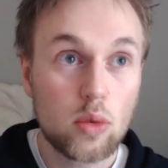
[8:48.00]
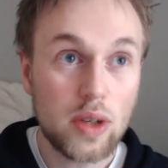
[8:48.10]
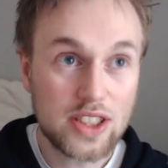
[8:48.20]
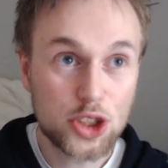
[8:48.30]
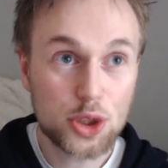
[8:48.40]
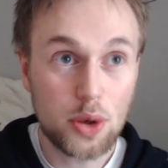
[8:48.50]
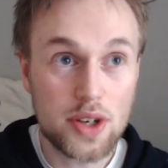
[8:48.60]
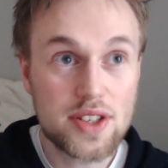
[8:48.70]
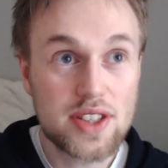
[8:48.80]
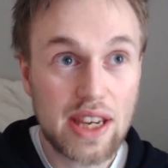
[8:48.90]
What
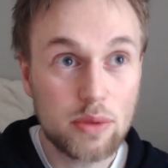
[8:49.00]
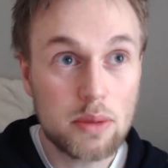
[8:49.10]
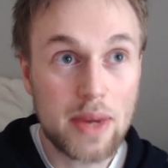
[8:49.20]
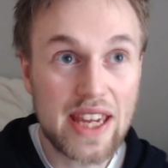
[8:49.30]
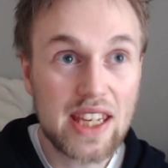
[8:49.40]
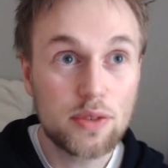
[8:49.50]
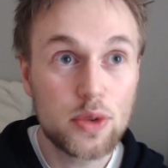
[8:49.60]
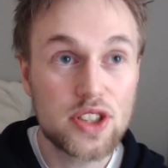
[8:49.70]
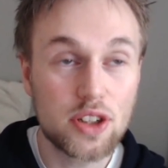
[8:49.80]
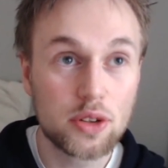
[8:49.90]
choices can we make if
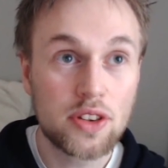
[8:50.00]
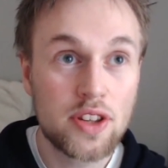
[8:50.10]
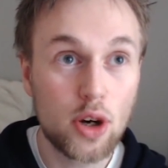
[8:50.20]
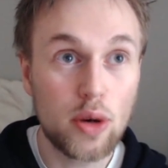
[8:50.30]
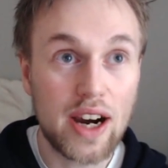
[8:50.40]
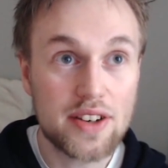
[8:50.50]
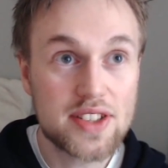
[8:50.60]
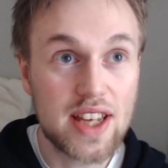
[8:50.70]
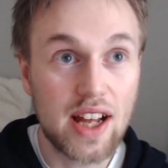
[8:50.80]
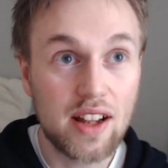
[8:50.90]
we don't know
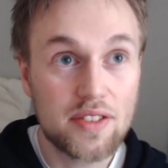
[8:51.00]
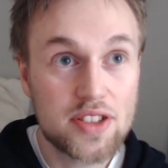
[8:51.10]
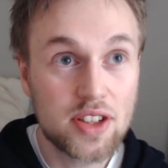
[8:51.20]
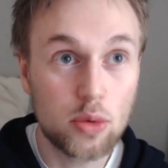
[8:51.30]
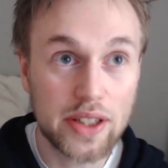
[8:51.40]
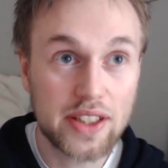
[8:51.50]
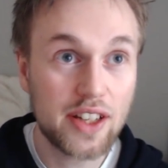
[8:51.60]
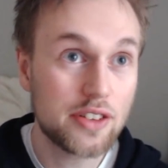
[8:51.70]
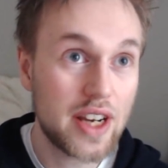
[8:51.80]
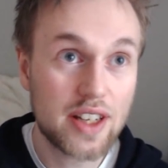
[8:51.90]
ourselves? You know, what
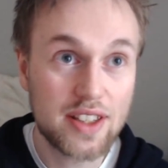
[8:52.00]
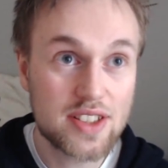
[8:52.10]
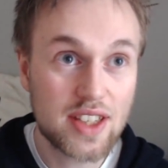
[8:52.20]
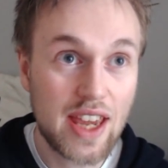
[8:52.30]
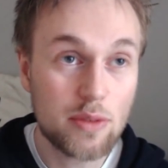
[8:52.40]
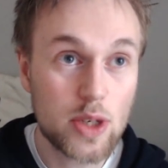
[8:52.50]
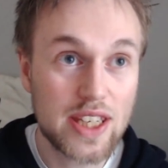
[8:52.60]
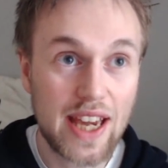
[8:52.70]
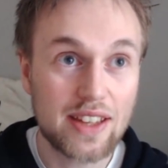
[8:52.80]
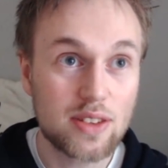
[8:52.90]
careers can we
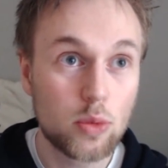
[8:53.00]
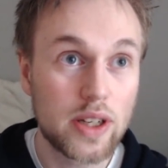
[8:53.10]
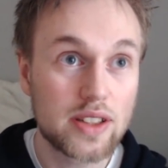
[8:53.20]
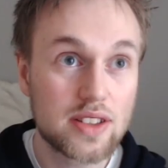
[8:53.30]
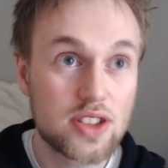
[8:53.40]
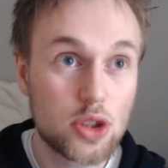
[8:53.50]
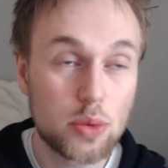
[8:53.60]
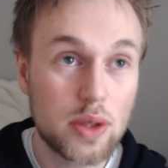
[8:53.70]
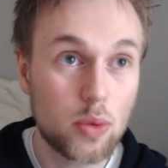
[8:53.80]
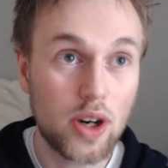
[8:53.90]
get? What should
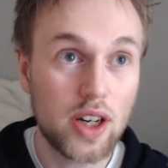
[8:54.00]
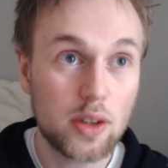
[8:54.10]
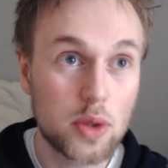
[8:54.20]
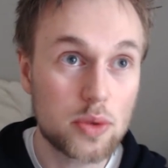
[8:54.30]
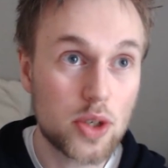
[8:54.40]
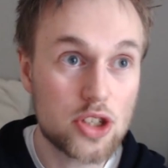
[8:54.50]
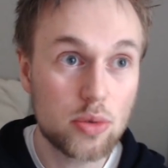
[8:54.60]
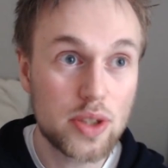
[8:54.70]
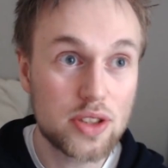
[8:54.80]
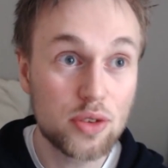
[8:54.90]
we work with? What should
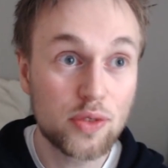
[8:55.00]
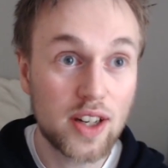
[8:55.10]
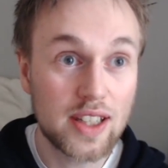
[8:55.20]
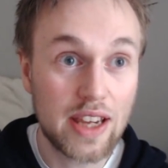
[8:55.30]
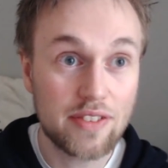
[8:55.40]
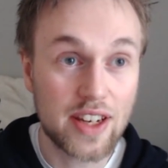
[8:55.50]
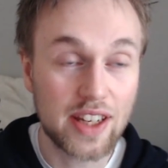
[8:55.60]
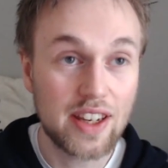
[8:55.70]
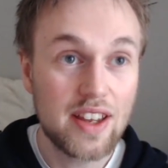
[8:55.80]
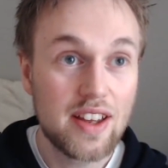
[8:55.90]
we do for a living?